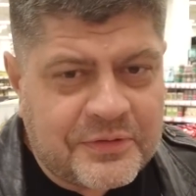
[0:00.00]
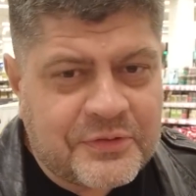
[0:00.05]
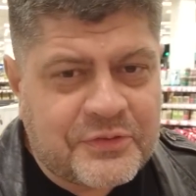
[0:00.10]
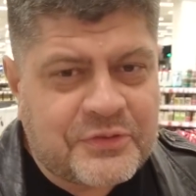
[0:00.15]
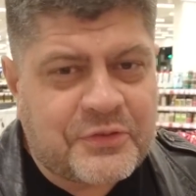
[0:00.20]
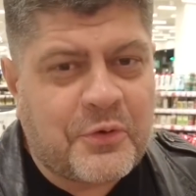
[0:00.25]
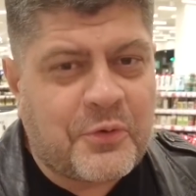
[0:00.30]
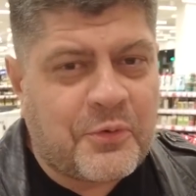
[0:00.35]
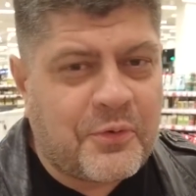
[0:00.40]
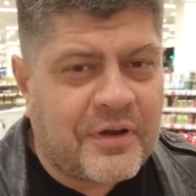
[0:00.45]

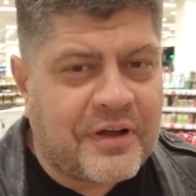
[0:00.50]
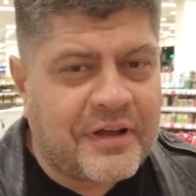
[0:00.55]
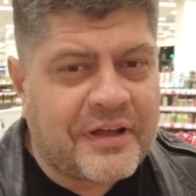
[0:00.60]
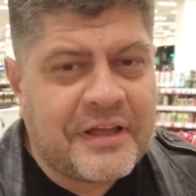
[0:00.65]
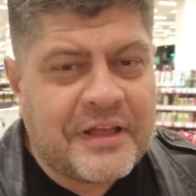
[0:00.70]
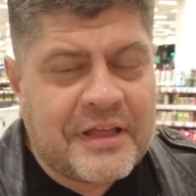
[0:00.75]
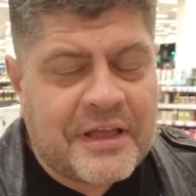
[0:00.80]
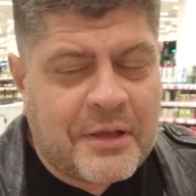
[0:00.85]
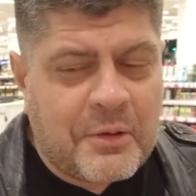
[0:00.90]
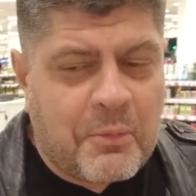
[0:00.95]
So
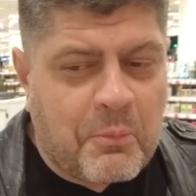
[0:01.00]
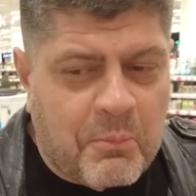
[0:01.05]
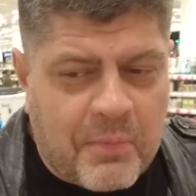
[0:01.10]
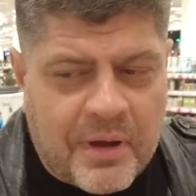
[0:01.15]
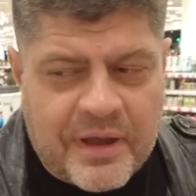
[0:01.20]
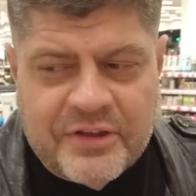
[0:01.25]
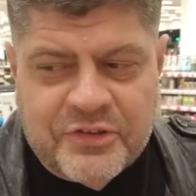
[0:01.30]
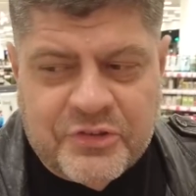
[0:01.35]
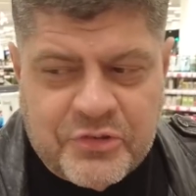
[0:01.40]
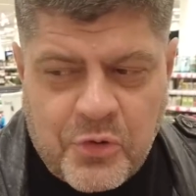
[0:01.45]

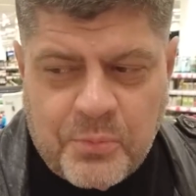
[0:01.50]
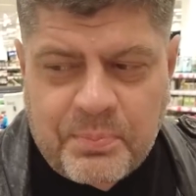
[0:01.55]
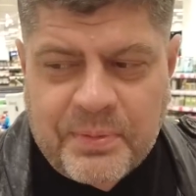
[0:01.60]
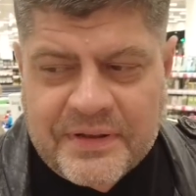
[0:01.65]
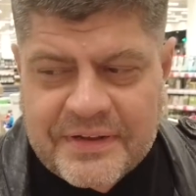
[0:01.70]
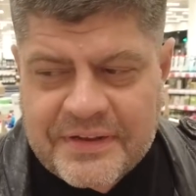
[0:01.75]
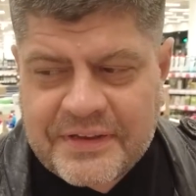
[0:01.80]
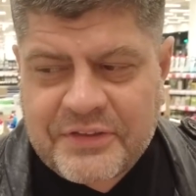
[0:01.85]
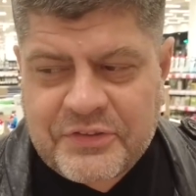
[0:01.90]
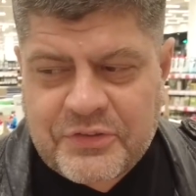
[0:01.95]
my
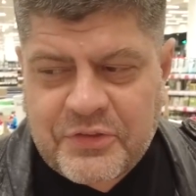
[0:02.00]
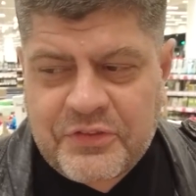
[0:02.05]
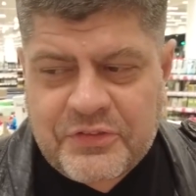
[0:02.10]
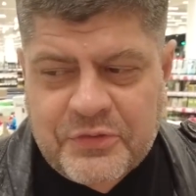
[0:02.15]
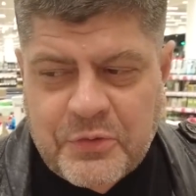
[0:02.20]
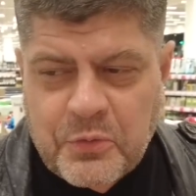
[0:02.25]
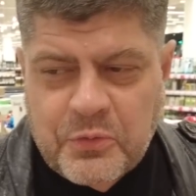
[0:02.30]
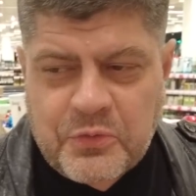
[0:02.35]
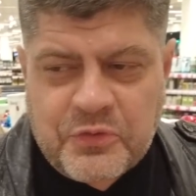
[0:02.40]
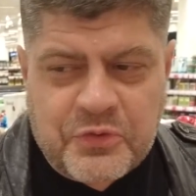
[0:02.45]
shopping list is
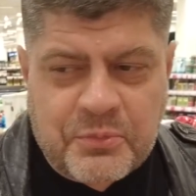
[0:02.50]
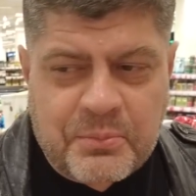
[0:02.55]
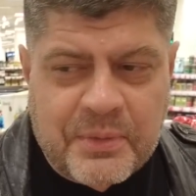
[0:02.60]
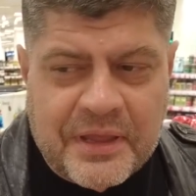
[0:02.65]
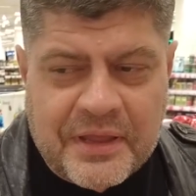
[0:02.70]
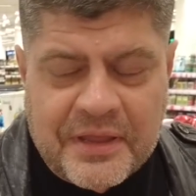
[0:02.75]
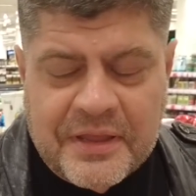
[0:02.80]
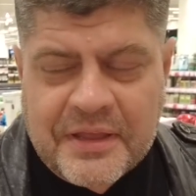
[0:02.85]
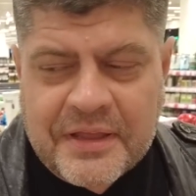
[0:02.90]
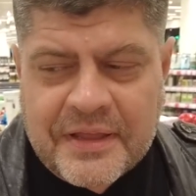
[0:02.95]
going to
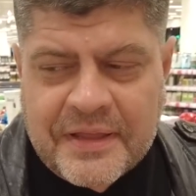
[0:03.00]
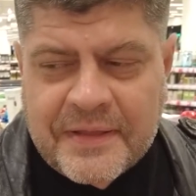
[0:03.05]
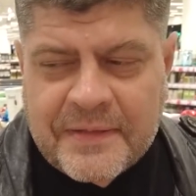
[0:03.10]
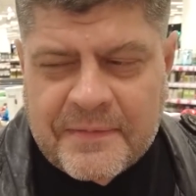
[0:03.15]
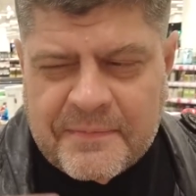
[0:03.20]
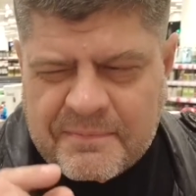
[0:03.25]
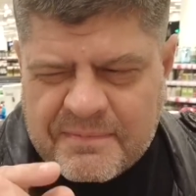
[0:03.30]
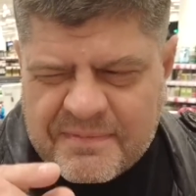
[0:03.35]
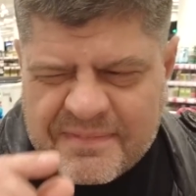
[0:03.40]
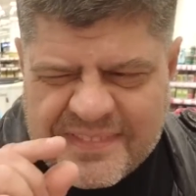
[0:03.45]
be
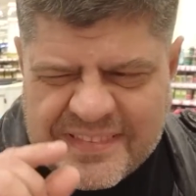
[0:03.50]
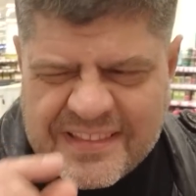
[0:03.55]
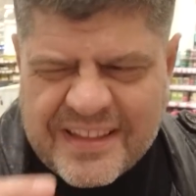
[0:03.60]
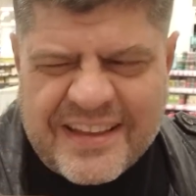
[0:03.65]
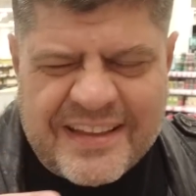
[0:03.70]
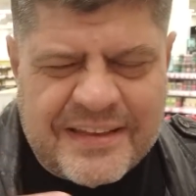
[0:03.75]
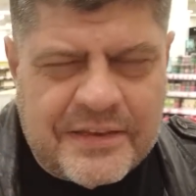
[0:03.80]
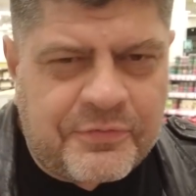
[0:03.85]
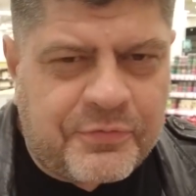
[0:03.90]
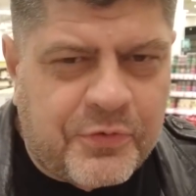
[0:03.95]

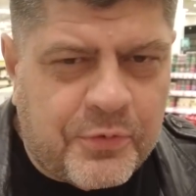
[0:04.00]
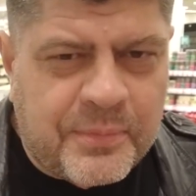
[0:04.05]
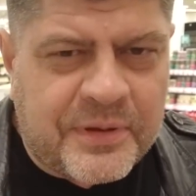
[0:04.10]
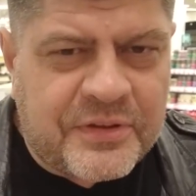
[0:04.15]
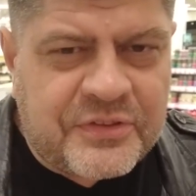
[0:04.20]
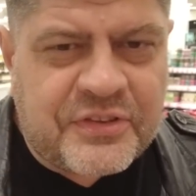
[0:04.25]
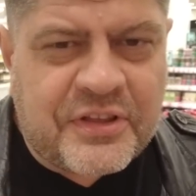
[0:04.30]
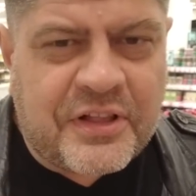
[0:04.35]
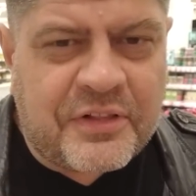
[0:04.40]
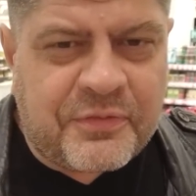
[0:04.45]
tiny for
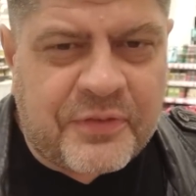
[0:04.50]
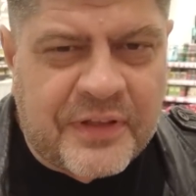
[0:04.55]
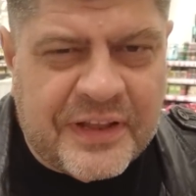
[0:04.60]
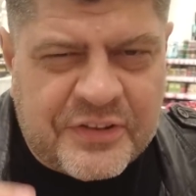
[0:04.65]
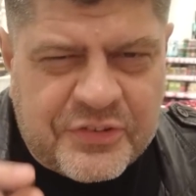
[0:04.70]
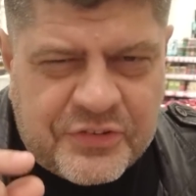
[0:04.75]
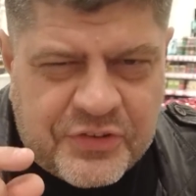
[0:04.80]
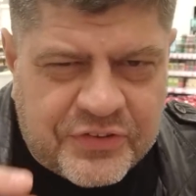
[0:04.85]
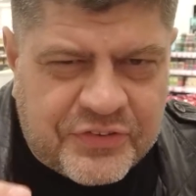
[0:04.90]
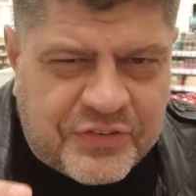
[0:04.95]
myself
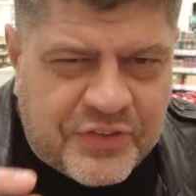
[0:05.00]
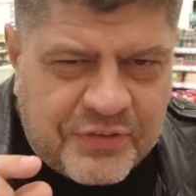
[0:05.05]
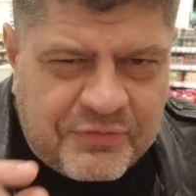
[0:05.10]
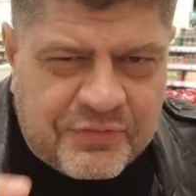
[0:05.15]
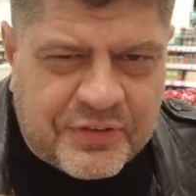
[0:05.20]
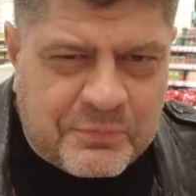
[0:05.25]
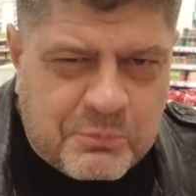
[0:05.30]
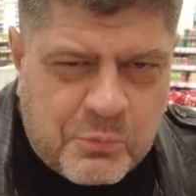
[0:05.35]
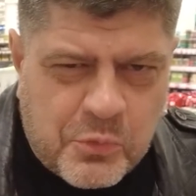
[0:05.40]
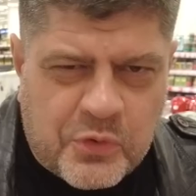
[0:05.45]
and just
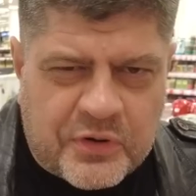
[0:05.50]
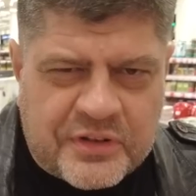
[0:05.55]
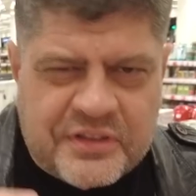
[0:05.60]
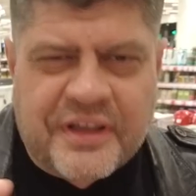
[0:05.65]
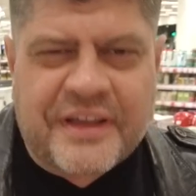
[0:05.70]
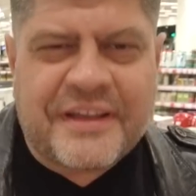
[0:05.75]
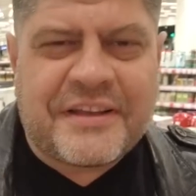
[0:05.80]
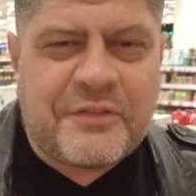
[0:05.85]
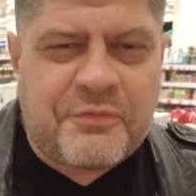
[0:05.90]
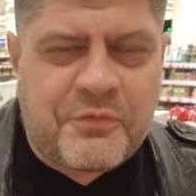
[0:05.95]
even more
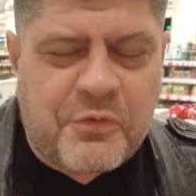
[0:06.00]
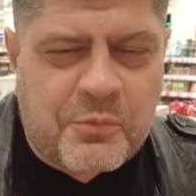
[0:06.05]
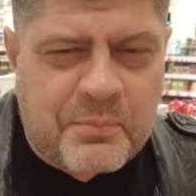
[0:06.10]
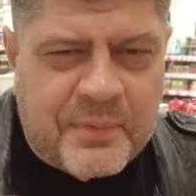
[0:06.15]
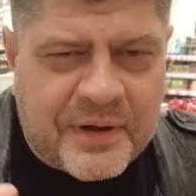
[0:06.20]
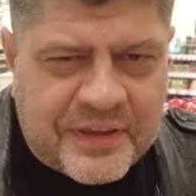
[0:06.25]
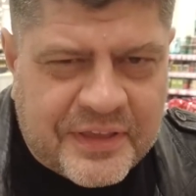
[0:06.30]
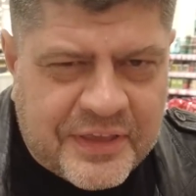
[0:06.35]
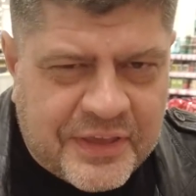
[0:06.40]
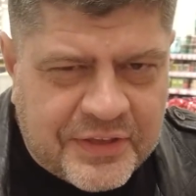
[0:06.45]
tiny for
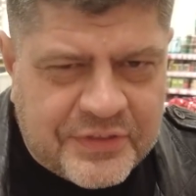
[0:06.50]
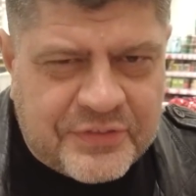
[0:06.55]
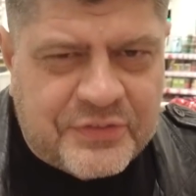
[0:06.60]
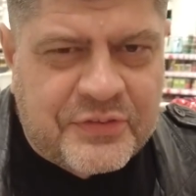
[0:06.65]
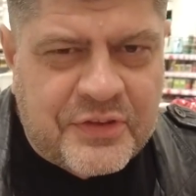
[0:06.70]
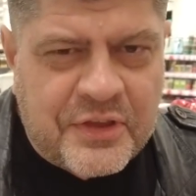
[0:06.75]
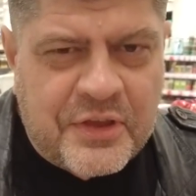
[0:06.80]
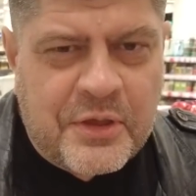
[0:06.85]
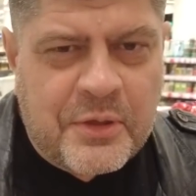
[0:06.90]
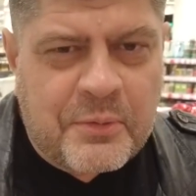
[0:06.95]
my
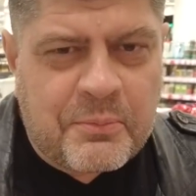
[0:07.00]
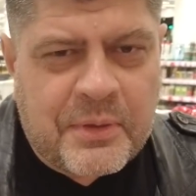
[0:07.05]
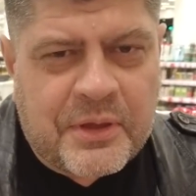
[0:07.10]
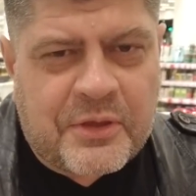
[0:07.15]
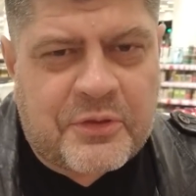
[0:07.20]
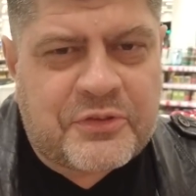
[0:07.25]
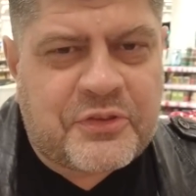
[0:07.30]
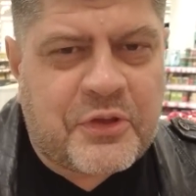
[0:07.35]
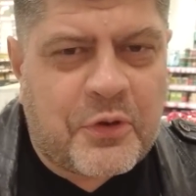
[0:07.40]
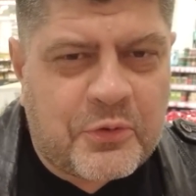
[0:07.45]
kids
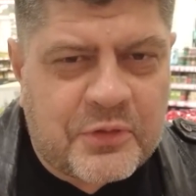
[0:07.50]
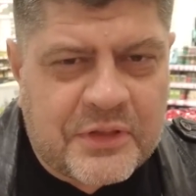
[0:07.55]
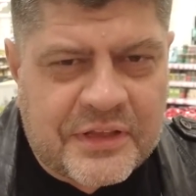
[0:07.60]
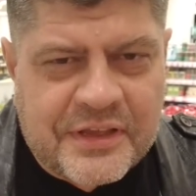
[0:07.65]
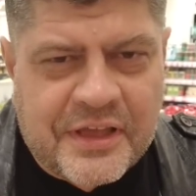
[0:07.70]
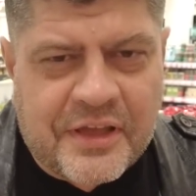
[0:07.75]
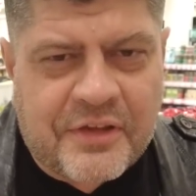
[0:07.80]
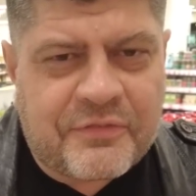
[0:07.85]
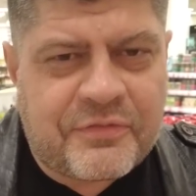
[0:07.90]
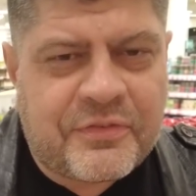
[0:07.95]
because I only
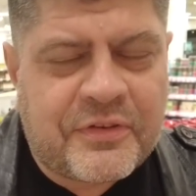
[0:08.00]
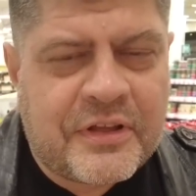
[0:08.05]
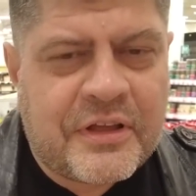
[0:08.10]
have